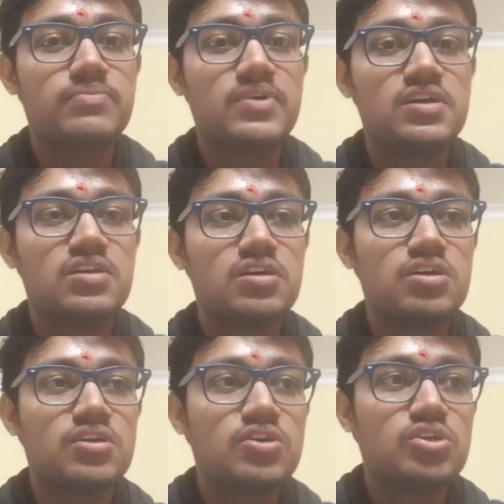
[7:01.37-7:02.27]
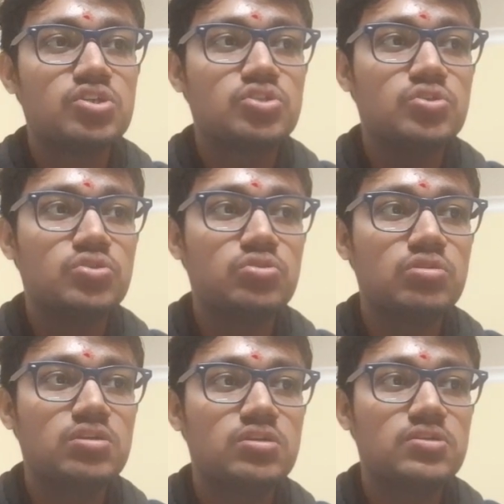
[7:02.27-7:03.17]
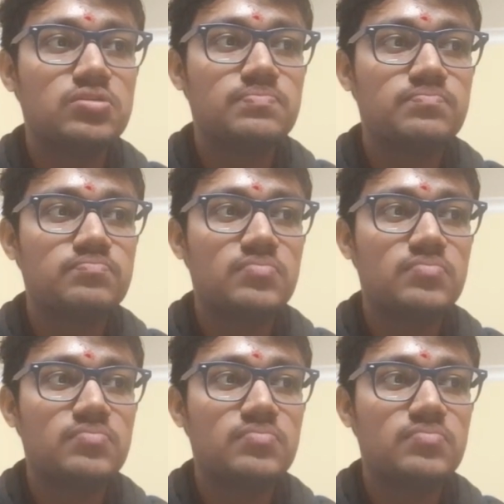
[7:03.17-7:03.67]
belt. So